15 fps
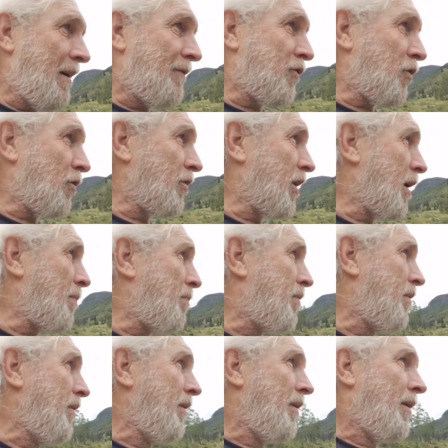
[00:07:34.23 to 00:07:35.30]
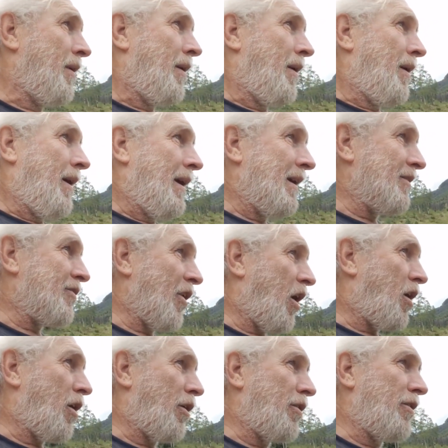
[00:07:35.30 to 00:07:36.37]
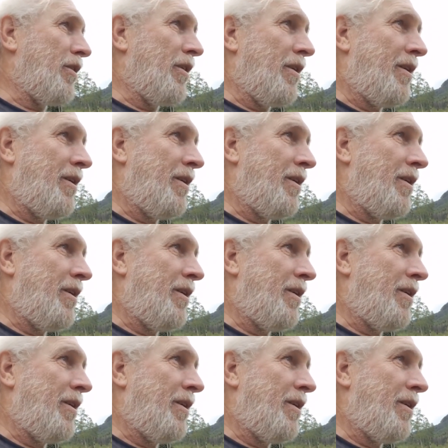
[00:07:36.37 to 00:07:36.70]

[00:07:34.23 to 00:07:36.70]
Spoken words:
I've turned up his art